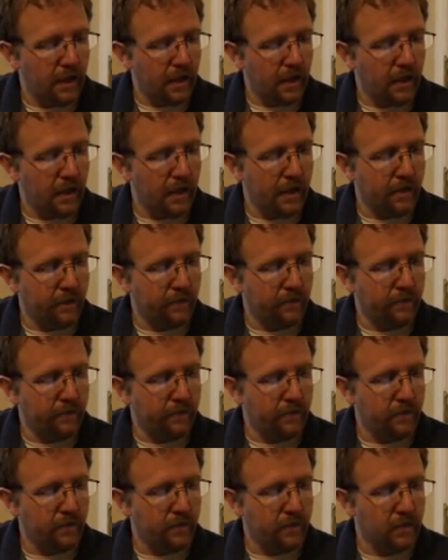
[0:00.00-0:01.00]
F
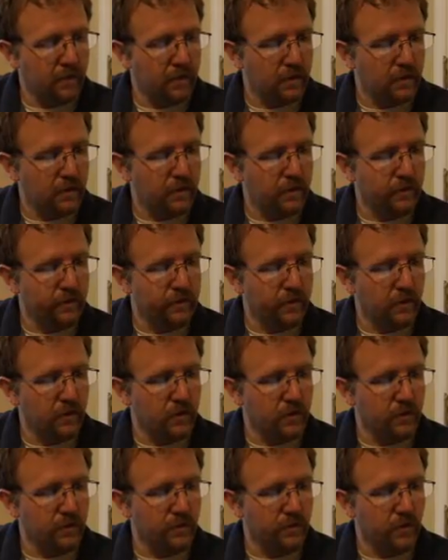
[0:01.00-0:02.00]
is
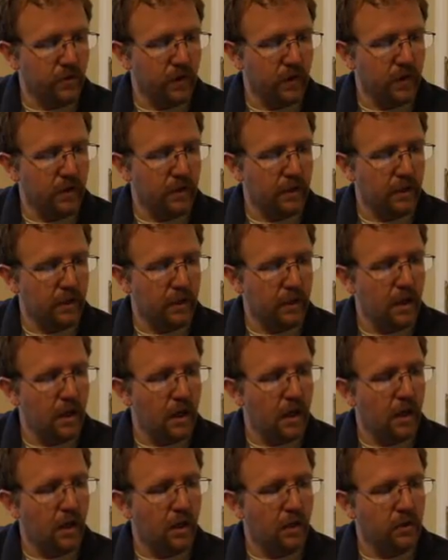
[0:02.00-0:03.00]
1st fret
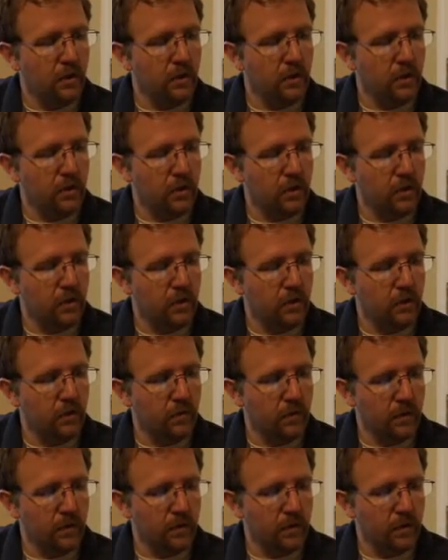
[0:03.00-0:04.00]
on the
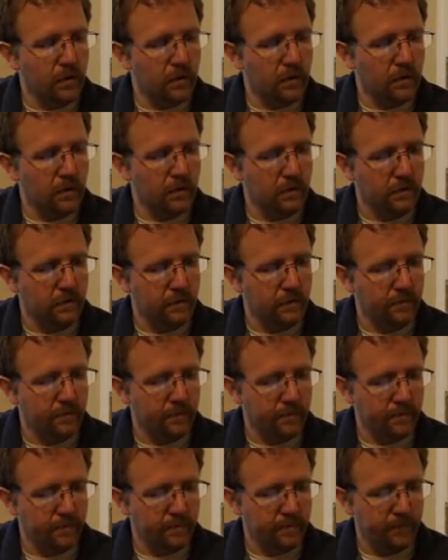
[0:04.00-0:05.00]
low E.
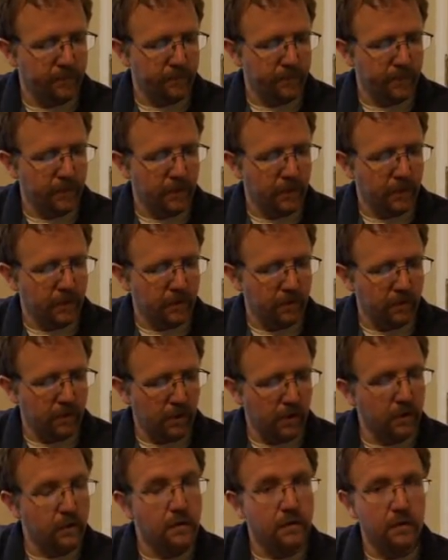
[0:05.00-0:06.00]
All
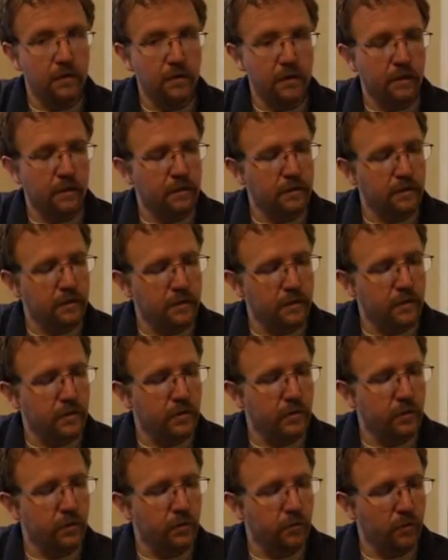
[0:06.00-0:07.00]
right, like I said,
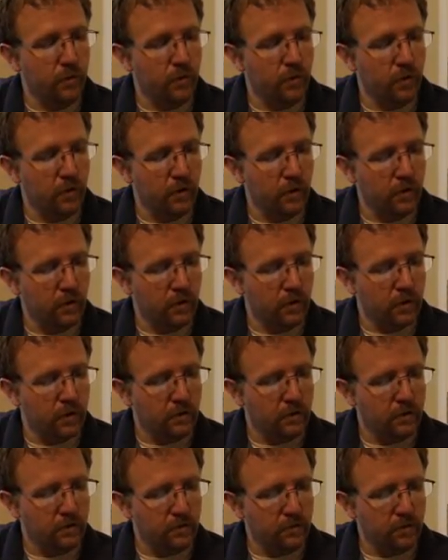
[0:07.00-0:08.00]
2 more.
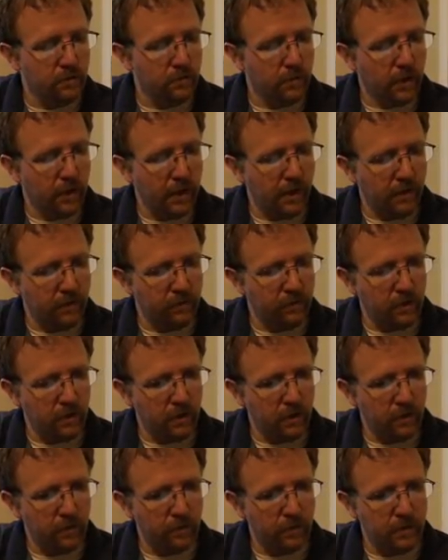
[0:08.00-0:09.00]
So then we have the
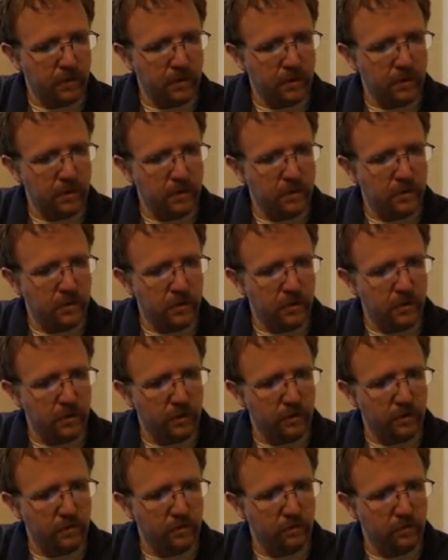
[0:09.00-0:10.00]
open D
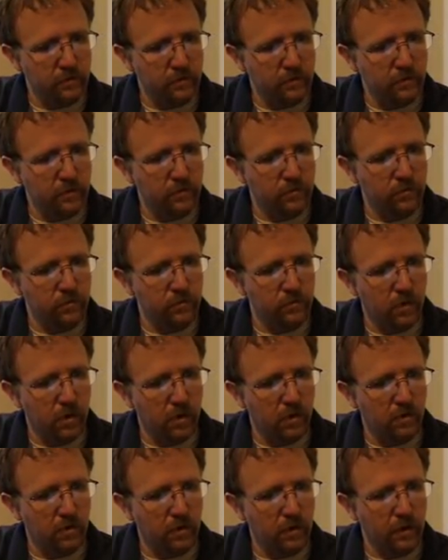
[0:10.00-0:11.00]
string, which you
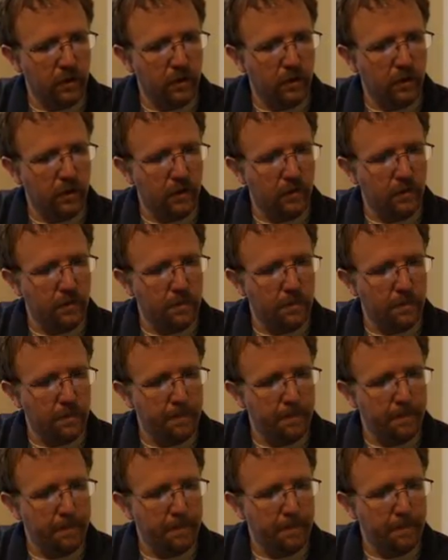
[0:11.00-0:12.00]
already know.
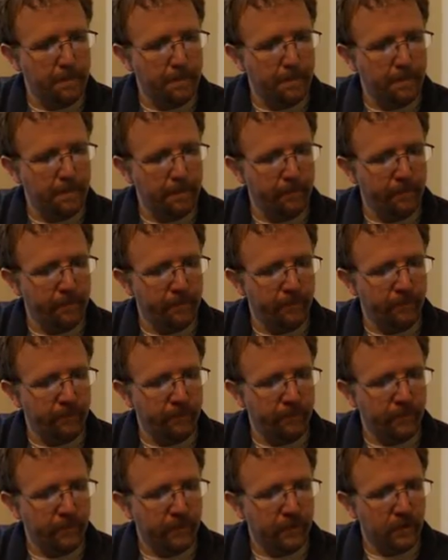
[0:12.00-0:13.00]

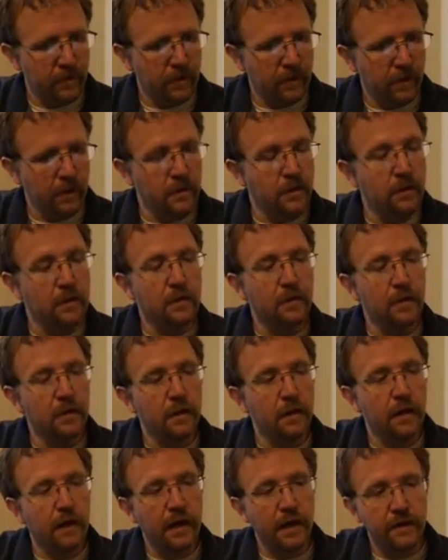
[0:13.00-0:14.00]
And then the
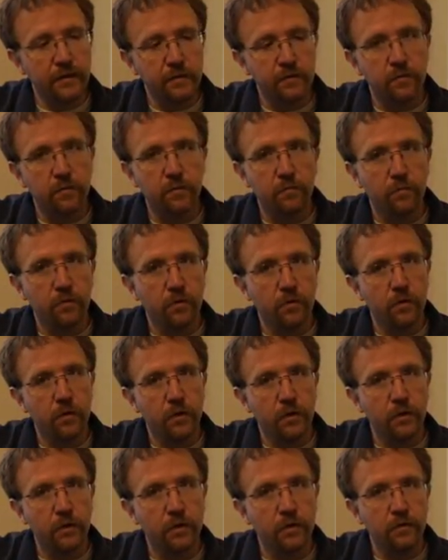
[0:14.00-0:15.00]
last one we're going
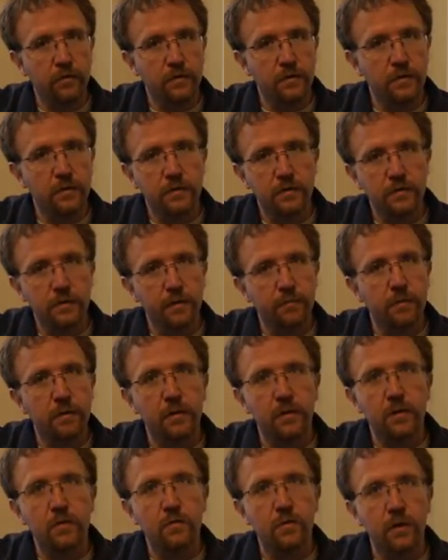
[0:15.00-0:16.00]
to use, and some of
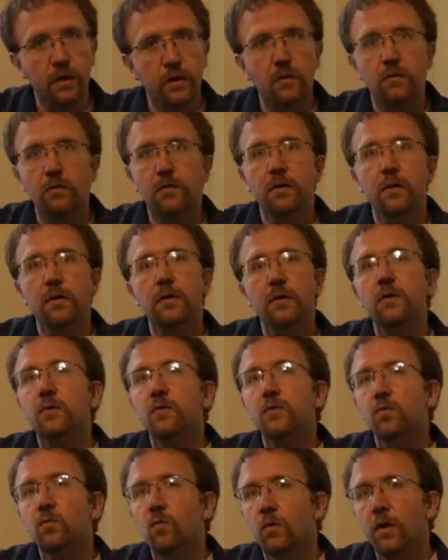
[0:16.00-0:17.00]
these we only
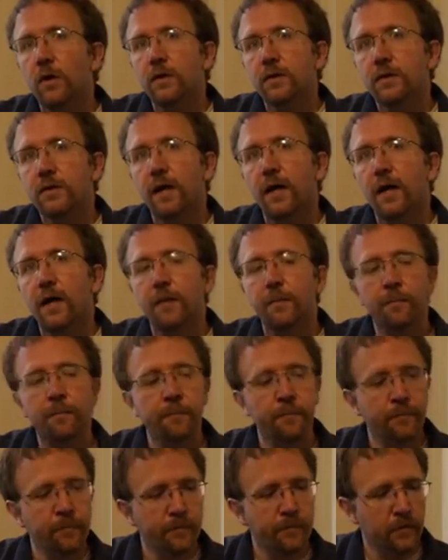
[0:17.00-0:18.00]
use one
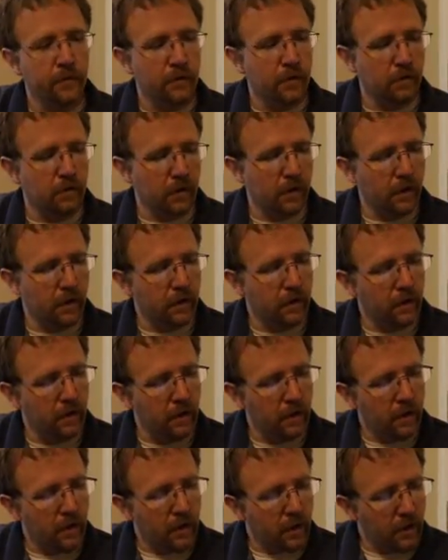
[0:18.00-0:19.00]
time, all right,
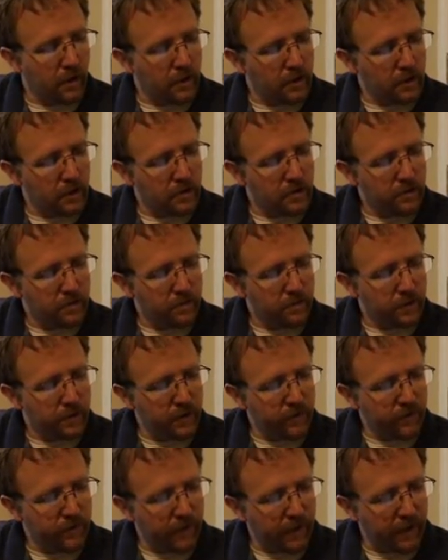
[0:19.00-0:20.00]
is B
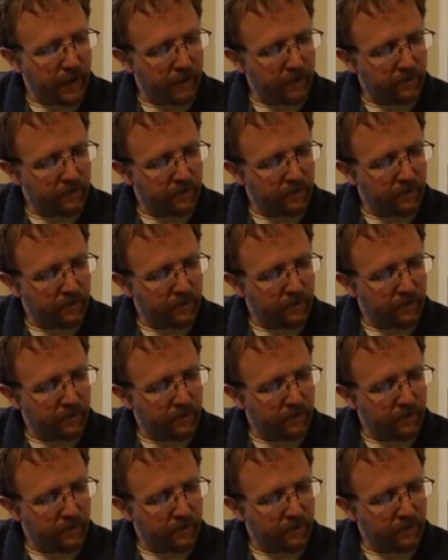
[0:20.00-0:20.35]
flat.